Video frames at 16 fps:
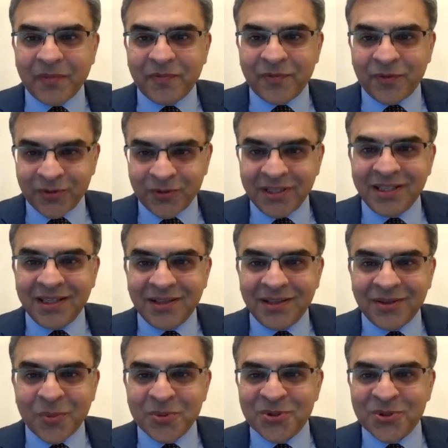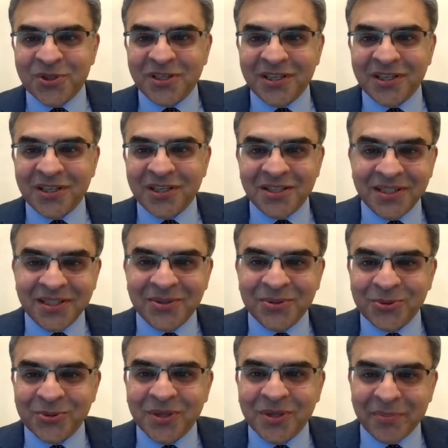for the
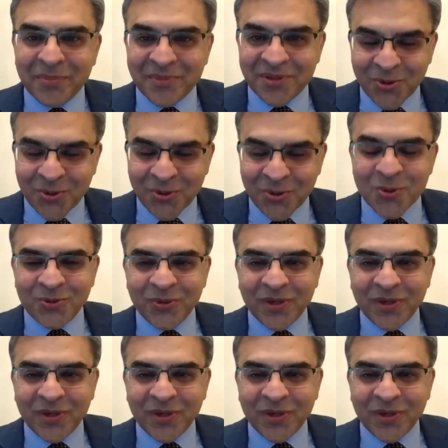opportunity to come and talk